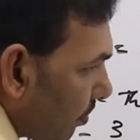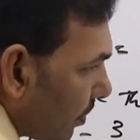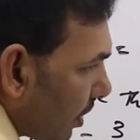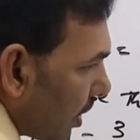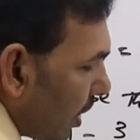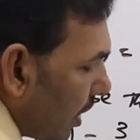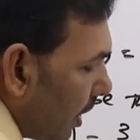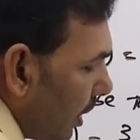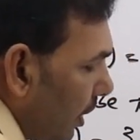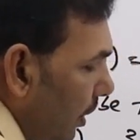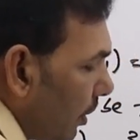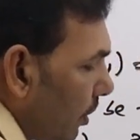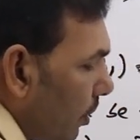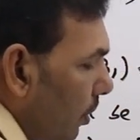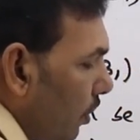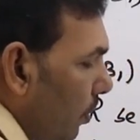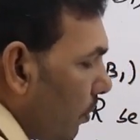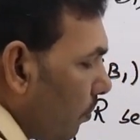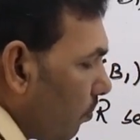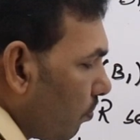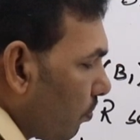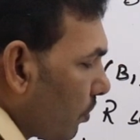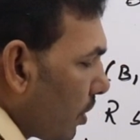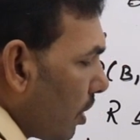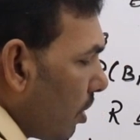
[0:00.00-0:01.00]

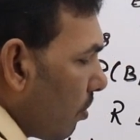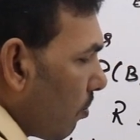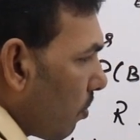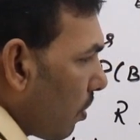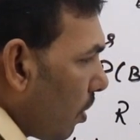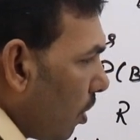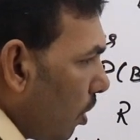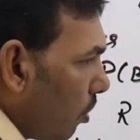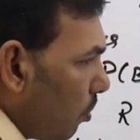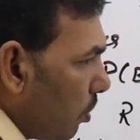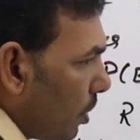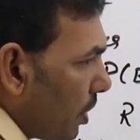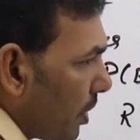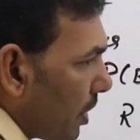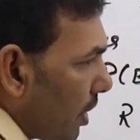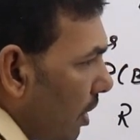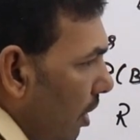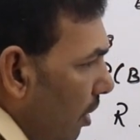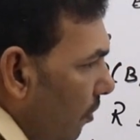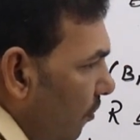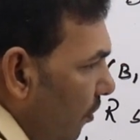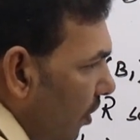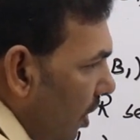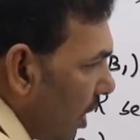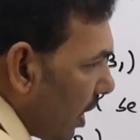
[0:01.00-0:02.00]
into probability of
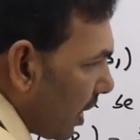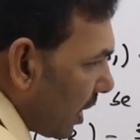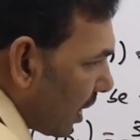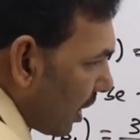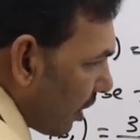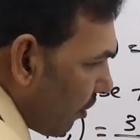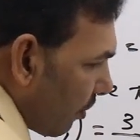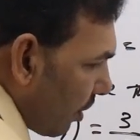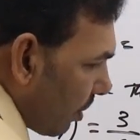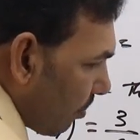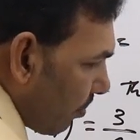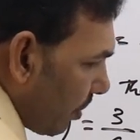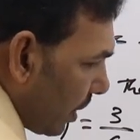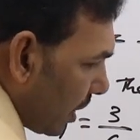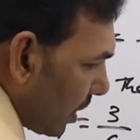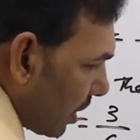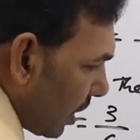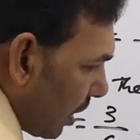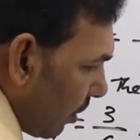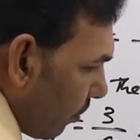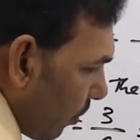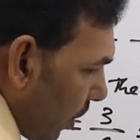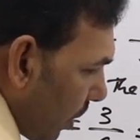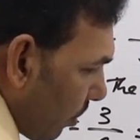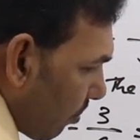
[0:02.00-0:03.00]
R given B3
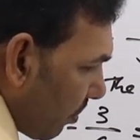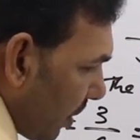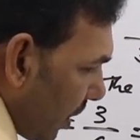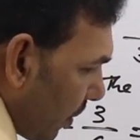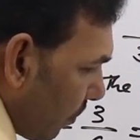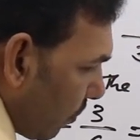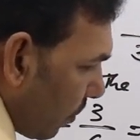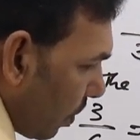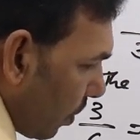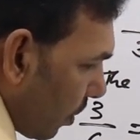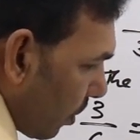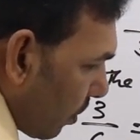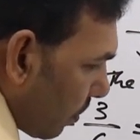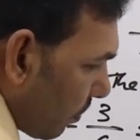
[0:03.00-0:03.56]
1 by 4.